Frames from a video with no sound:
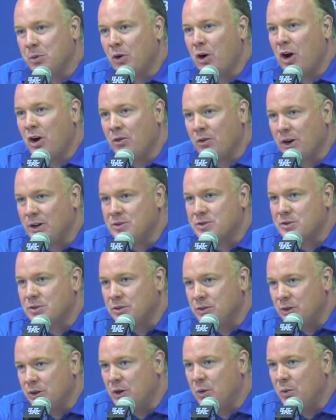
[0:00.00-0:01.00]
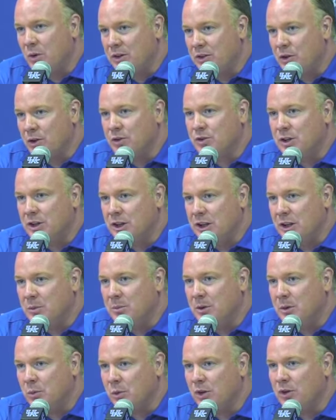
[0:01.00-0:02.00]
progress, with your
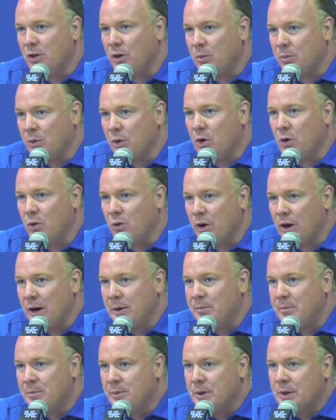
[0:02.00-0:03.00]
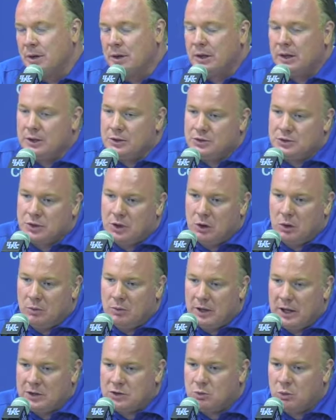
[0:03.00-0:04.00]
team and with our program. And so
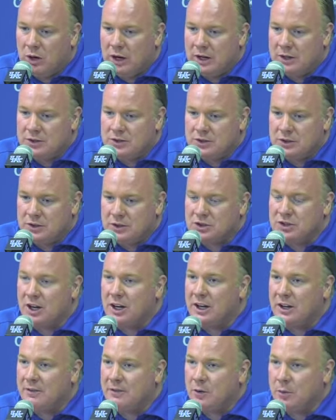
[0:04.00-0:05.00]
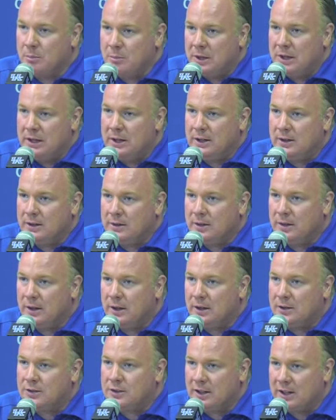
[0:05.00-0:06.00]
that's why it's exciting for me
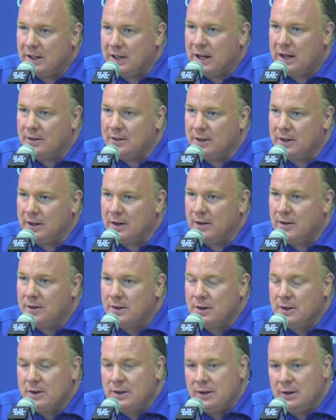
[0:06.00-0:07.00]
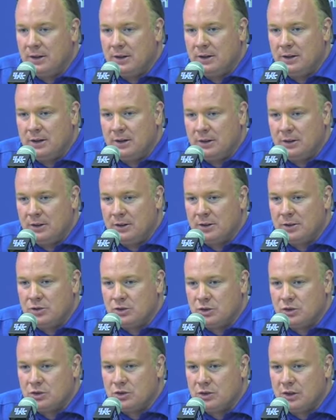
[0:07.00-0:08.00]
to get out there and to
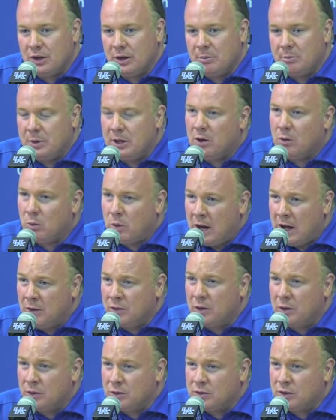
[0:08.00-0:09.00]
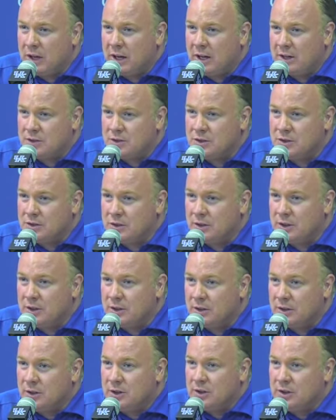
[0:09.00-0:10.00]
just be around those guys is
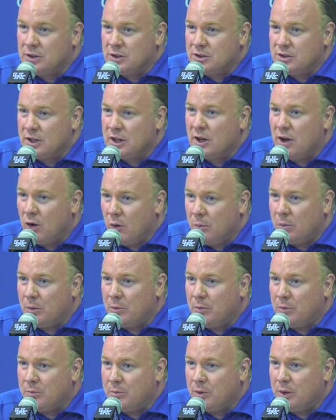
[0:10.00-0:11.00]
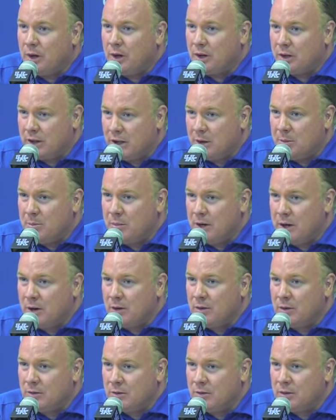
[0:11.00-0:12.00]
to help them get
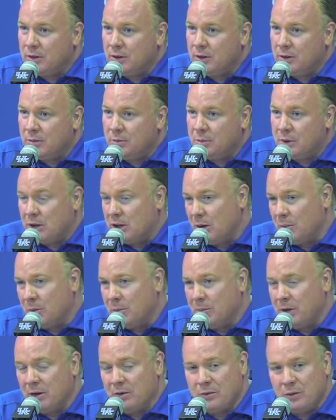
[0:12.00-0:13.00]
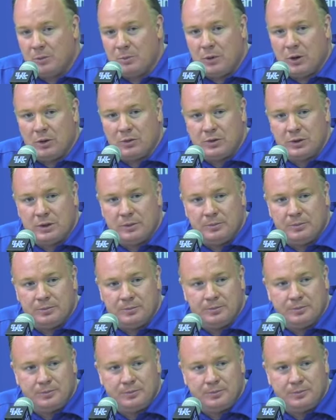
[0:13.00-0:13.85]
better and become a better football team.